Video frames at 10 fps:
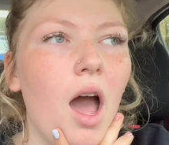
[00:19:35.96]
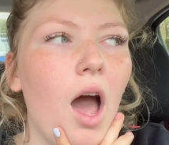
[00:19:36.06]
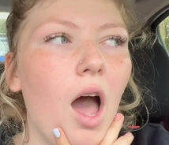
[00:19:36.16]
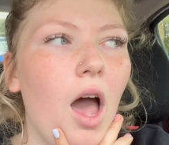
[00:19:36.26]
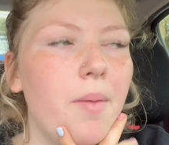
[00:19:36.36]

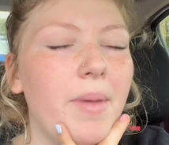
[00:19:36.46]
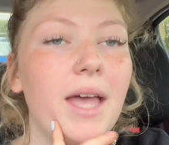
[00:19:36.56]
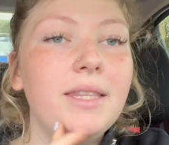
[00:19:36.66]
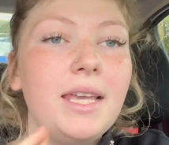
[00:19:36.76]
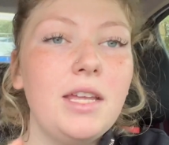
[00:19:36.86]
And
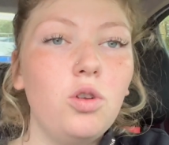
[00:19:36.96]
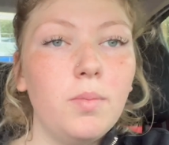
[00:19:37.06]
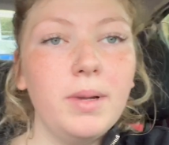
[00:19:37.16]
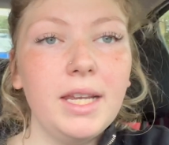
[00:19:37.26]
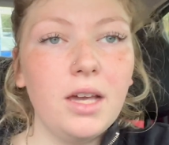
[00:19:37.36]
they
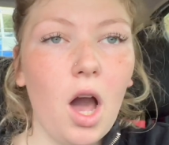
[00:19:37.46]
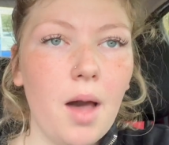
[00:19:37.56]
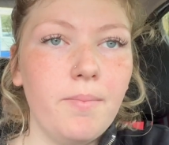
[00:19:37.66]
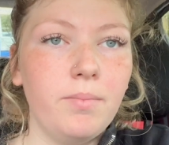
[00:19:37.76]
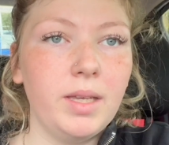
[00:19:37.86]
normally
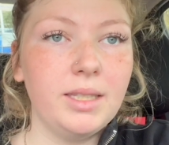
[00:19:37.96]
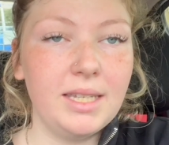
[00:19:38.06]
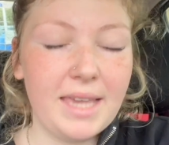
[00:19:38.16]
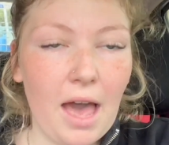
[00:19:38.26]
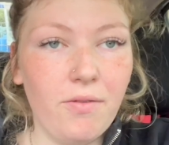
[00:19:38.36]
come
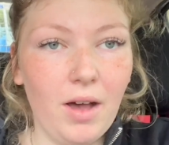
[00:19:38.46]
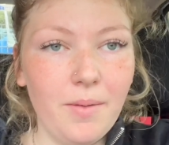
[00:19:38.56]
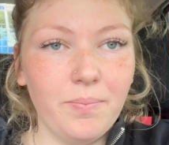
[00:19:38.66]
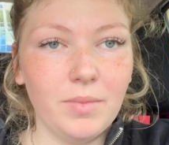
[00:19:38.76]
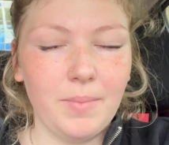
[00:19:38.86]
together,
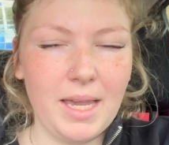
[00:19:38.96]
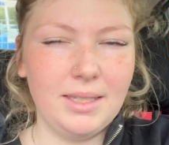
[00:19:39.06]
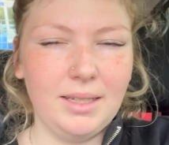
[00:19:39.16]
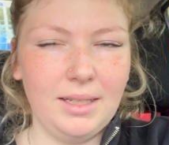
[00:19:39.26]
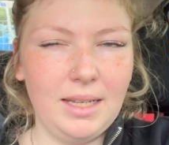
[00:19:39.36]

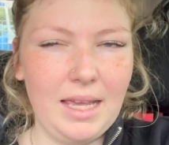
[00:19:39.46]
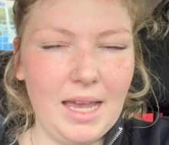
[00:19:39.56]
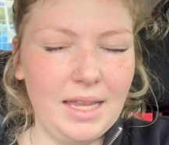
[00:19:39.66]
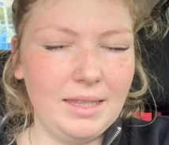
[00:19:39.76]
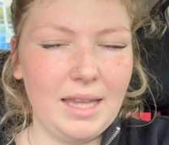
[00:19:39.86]
basically,
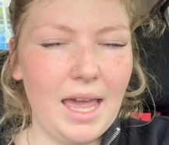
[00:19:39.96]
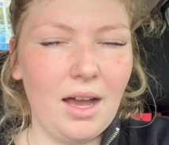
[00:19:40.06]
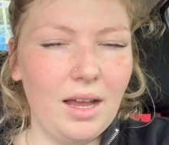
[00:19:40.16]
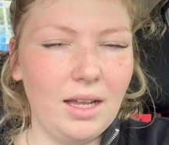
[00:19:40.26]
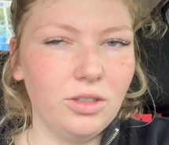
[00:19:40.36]
and they
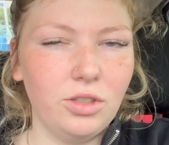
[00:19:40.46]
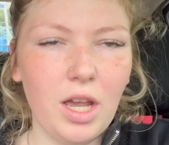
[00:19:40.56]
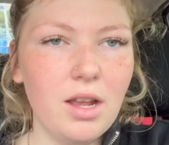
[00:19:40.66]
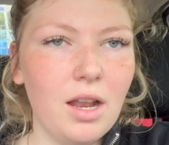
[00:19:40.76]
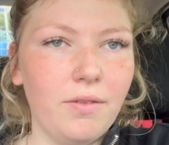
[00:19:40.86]
are
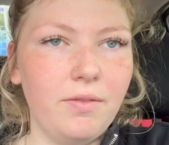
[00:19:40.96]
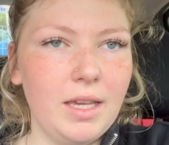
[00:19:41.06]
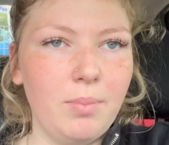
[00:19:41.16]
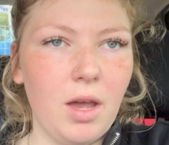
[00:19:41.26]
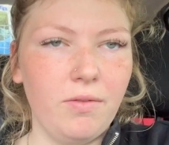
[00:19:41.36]
so
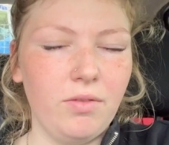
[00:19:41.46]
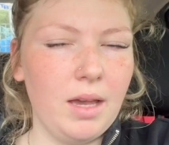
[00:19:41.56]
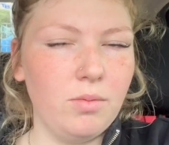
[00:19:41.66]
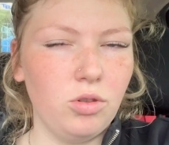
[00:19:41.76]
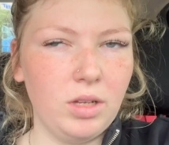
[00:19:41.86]
lovely, both of
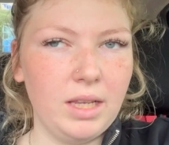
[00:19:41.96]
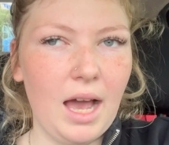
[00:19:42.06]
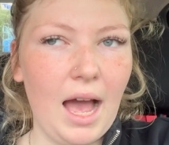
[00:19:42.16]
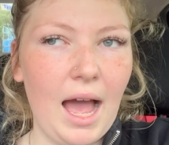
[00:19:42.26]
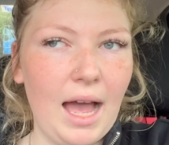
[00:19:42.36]
them,
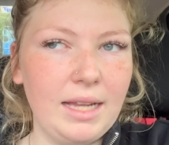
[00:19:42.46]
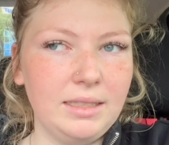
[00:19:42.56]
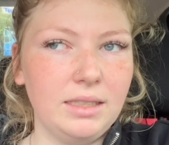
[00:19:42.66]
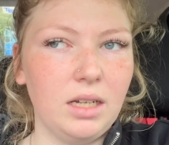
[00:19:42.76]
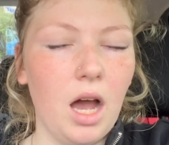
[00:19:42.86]
Julia
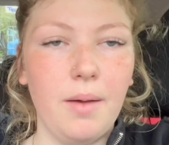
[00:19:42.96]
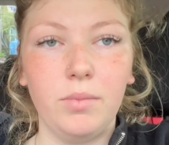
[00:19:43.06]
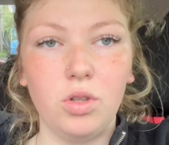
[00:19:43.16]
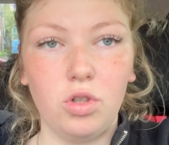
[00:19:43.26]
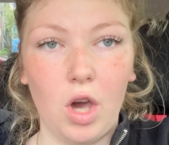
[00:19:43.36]
and
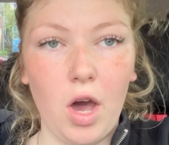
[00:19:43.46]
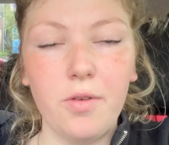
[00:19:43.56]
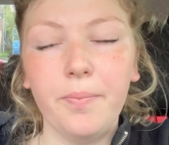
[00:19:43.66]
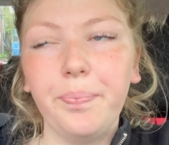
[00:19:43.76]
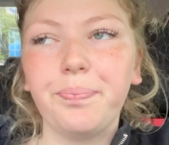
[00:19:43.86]
Jo.
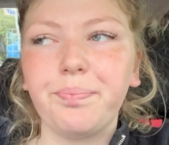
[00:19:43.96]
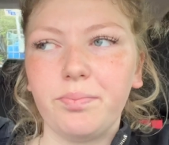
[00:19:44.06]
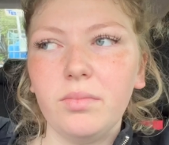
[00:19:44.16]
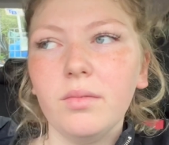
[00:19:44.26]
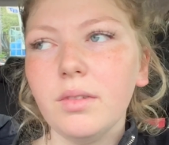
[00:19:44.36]

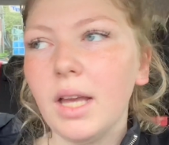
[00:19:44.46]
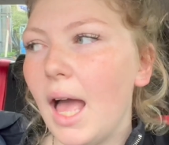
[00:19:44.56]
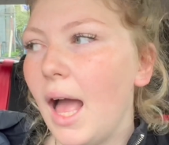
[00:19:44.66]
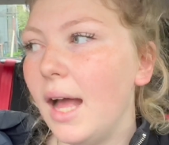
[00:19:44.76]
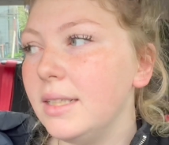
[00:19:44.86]

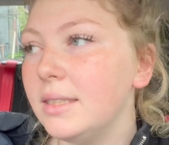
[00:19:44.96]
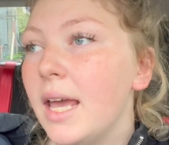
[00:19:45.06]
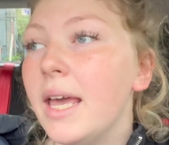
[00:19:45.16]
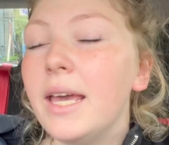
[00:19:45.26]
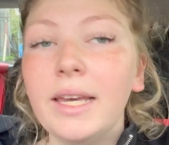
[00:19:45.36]
And
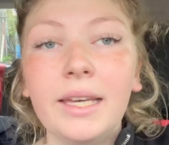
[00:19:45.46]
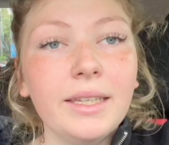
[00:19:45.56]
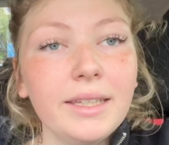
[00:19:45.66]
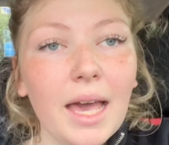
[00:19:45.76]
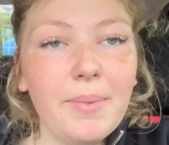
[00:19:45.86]

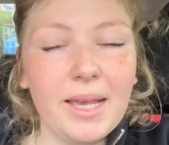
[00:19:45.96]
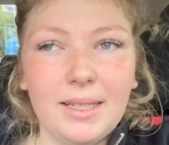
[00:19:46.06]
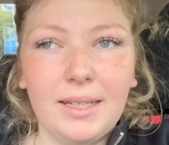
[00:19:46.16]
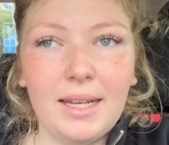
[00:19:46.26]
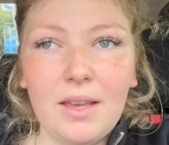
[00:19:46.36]
yeah,
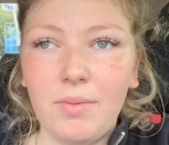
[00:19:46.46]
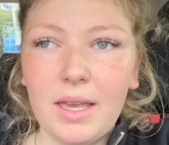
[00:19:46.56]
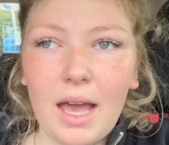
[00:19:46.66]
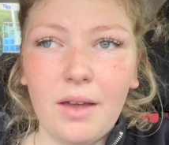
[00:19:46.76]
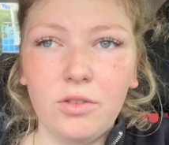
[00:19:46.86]
basically
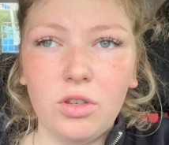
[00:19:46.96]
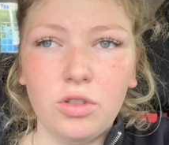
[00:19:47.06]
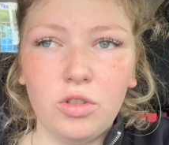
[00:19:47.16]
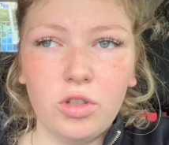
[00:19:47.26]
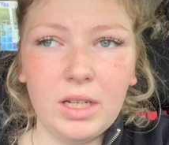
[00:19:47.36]
we have
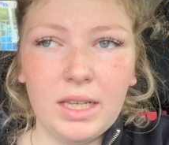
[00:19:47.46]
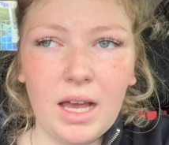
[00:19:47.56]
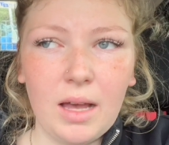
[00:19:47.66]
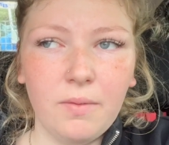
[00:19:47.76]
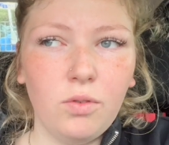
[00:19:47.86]
used
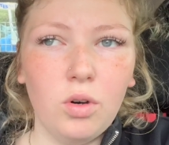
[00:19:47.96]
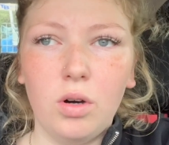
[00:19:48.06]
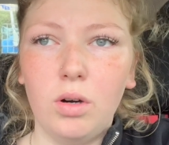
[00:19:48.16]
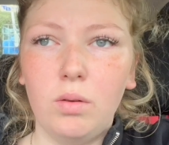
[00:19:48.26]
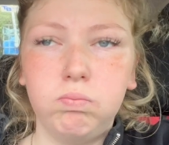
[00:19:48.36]
Julia
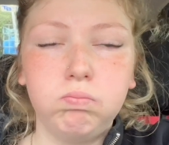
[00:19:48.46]
for